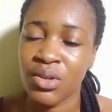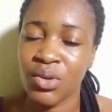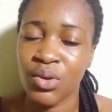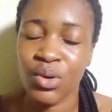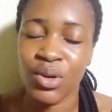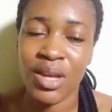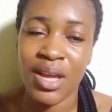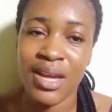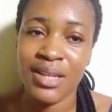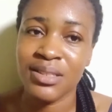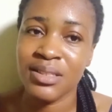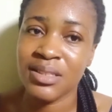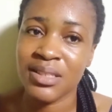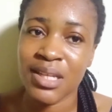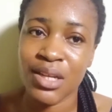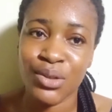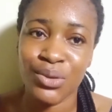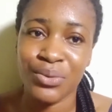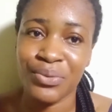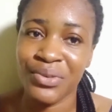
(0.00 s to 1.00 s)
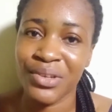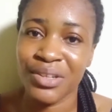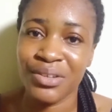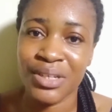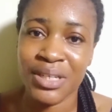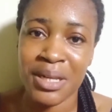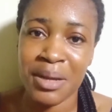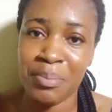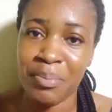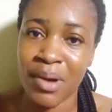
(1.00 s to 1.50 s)
your girl is in search of a
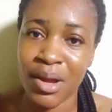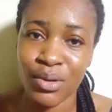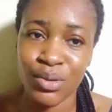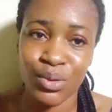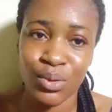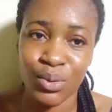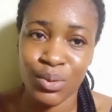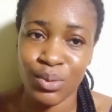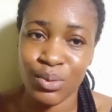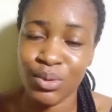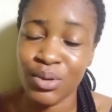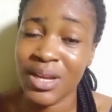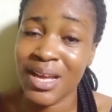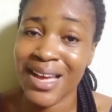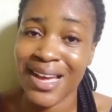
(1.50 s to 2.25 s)
greener pasture. You